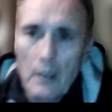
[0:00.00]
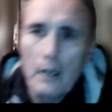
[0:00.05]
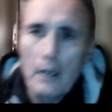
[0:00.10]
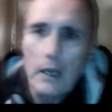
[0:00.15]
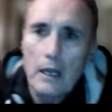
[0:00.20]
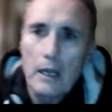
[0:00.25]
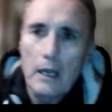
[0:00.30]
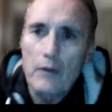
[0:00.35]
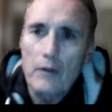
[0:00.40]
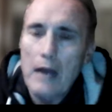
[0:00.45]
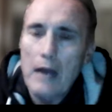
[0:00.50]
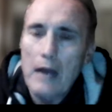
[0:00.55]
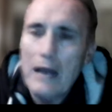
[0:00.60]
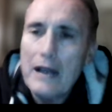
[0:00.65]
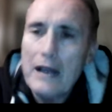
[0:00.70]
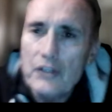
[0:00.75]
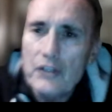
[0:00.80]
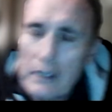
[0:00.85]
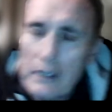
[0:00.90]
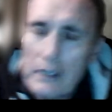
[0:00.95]
And the
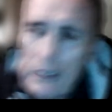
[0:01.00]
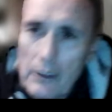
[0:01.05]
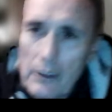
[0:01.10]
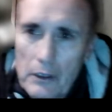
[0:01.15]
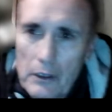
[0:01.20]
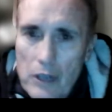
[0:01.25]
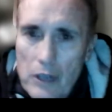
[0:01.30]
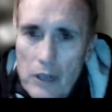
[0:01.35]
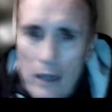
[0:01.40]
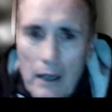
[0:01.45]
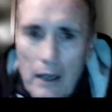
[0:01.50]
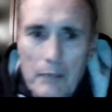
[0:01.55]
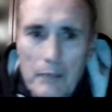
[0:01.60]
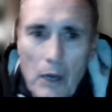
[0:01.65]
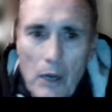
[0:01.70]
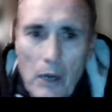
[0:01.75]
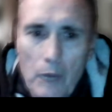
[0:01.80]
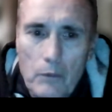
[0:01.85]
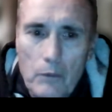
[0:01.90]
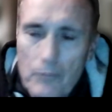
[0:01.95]
last thing I'm going to talk
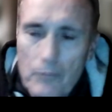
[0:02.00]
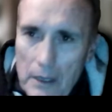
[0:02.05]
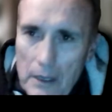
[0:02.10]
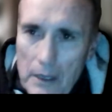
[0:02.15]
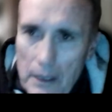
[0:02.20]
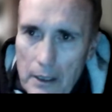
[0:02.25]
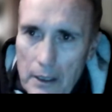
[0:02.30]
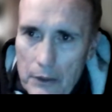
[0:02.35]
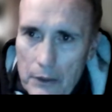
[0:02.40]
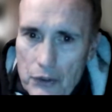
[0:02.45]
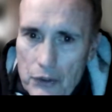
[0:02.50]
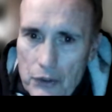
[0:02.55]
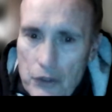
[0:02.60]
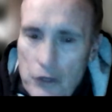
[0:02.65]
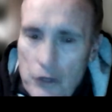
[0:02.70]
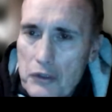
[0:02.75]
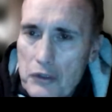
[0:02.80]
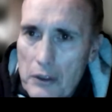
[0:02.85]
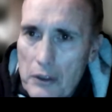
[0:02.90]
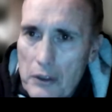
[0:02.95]
about is
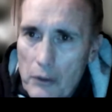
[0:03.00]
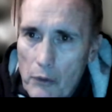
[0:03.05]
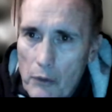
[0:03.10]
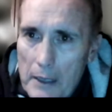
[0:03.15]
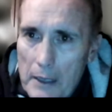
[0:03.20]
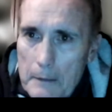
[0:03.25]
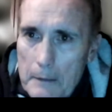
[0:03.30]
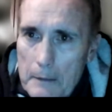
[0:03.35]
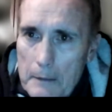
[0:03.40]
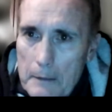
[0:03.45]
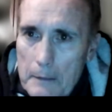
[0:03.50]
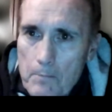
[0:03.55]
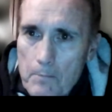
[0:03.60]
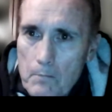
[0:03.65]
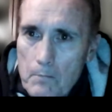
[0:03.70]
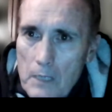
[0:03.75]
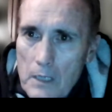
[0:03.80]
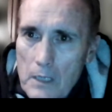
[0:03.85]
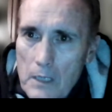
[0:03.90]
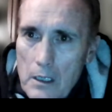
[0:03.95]
choosing the right.
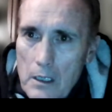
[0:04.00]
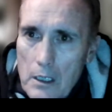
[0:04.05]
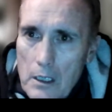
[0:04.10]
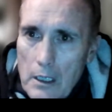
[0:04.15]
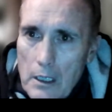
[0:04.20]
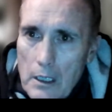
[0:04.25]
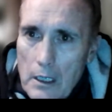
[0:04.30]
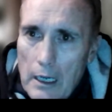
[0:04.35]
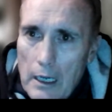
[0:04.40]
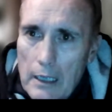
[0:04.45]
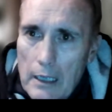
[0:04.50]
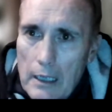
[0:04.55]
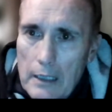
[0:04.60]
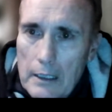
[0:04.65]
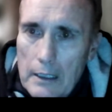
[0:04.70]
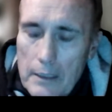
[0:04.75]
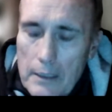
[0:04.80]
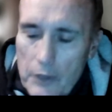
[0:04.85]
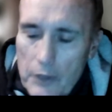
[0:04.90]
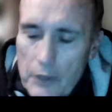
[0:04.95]

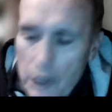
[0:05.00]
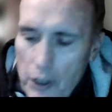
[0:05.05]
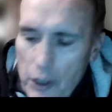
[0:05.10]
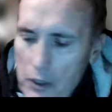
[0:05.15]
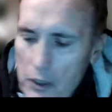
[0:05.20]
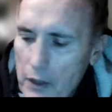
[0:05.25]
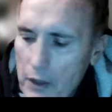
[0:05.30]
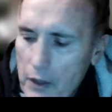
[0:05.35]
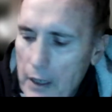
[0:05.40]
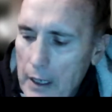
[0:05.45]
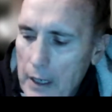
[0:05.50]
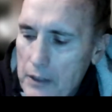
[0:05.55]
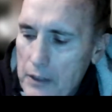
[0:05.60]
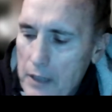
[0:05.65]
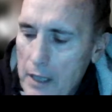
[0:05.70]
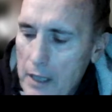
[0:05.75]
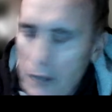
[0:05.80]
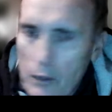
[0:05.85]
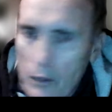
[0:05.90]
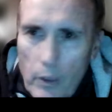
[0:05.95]
In the church that I
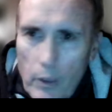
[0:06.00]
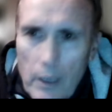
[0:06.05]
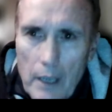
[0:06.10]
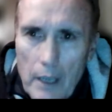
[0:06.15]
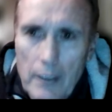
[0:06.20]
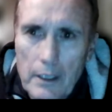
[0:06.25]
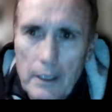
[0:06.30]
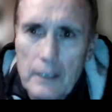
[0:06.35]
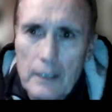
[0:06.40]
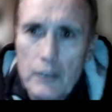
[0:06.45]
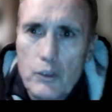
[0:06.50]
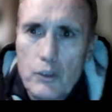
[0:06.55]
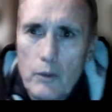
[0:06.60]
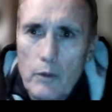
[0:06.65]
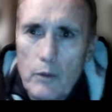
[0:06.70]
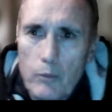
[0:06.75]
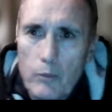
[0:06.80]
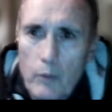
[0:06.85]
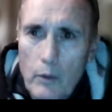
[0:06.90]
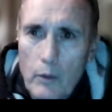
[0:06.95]
attended, when our kids
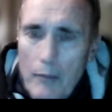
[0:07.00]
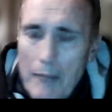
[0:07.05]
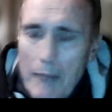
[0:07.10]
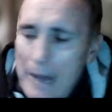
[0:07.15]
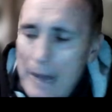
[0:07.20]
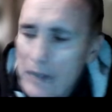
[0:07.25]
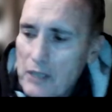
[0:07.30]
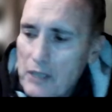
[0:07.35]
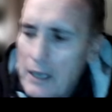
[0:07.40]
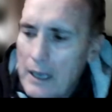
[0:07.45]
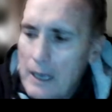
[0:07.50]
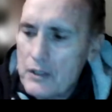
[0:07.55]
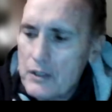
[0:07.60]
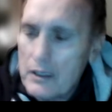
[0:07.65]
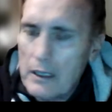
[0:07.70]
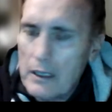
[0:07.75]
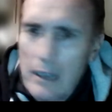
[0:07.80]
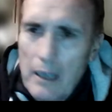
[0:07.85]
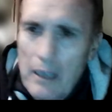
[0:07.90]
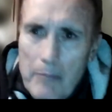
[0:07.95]
were baptized,
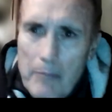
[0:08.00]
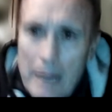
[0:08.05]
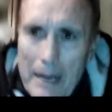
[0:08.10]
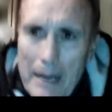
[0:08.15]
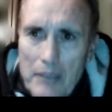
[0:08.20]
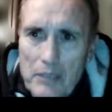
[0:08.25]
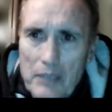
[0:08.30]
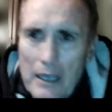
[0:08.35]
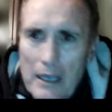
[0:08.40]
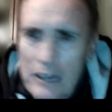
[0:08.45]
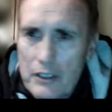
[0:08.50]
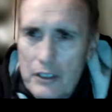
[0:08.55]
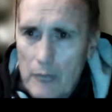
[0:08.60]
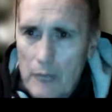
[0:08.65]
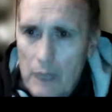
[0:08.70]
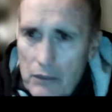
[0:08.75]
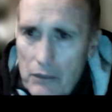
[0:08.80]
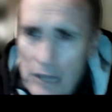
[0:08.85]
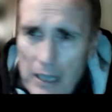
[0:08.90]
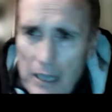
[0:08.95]
they got baptized
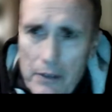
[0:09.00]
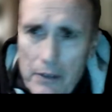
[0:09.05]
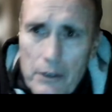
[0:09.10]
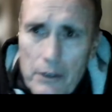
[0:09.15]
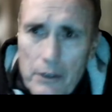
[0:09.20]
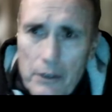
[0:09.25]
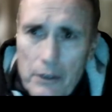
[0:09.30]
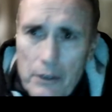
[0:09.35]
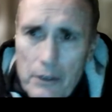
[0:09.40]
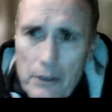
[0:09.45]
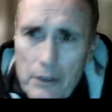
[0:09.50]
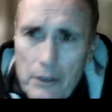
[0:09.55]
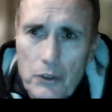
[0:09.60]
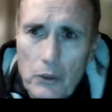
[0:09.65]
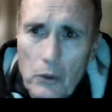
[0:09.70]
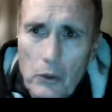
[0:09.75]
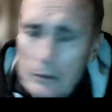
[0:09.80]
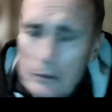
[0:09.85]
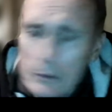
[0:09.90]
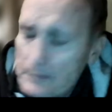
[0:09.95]
around 10 years
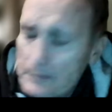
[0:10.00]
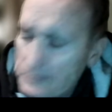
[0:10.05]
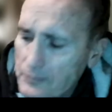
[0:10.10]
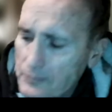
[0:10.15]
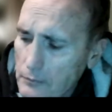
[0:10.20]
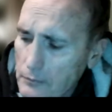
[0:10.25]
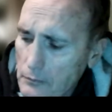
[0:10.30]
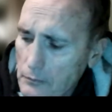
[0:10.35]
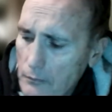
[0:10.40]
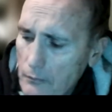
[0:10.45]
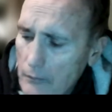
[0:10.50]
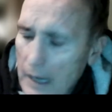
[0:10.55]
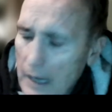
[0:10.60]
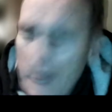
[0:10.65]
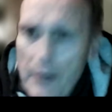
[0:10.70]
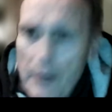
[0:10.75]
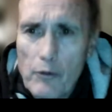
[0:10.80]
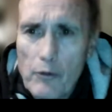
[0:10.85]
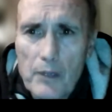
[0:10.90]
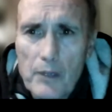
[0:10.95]
old, and they were
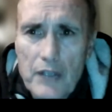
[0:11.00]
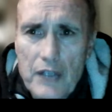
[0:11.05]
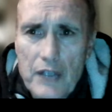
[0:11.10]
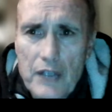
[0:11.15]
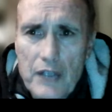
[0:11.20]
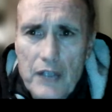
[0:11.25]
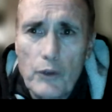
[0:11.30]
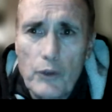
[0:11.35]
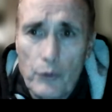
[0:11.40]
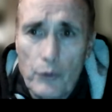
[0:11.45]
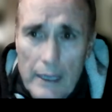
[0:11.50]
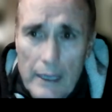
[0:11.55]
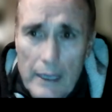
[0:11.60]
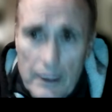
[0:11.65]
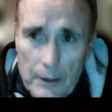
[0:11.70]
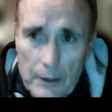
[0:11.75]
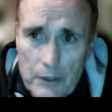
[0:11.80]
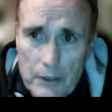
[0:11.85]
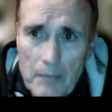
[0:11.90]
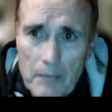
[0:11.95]
presented with
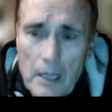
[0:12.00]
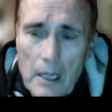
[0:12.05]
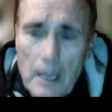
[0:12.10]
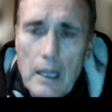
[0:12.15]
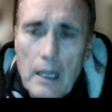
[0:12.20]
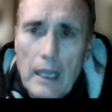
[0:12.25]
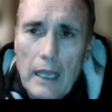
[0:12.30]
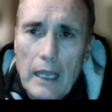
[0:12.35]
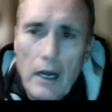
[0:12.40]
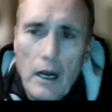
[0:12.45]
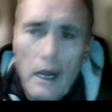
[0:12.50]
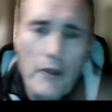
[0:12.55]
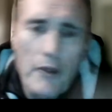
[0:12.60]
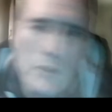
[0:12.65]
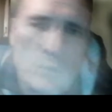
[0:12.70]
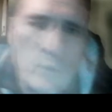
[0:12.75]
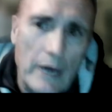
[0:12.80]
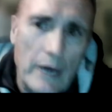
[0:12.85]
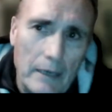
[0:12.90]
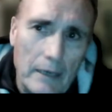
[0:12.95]
rings. And on the
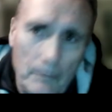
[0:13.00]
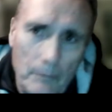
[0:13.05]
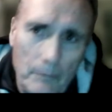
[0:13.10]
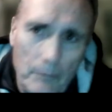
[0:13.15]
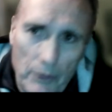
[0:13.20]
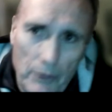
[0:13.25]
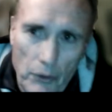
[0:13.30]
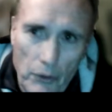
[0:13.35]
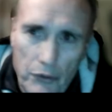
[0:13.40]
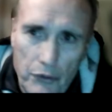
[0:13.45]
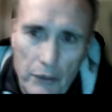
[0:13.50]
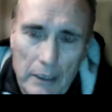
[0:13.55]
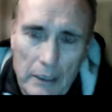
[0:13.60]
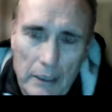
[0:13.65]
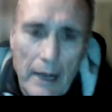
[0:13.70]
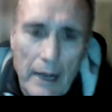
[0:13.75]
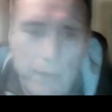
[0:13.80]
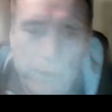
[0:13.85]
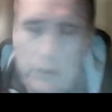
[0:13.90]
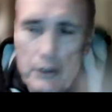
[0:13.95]
ring, there were 3
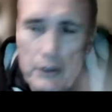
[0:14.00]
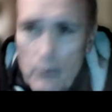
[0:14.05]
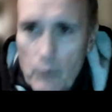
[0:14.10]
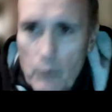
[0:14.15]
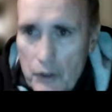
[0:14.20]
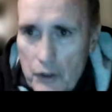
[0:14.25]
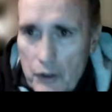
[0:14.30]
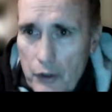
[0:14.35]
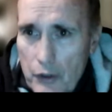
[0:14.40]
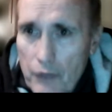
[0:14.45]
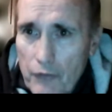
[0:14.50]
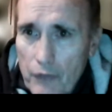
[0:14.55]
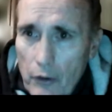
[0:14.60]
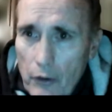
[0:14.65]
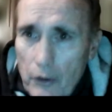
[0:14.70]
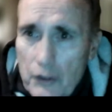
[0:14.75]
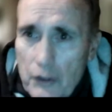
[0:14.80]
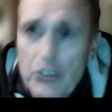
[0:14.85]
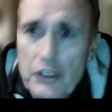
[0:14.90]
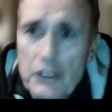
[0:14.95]
letters that stood
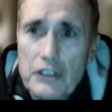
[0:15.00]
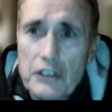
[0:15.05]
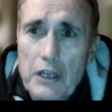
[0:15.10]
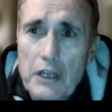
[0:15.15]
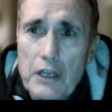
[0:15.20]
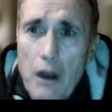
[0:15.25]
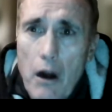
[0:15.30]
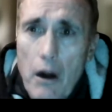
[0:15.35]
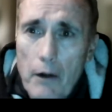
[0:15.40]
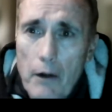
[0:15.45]
for CTR,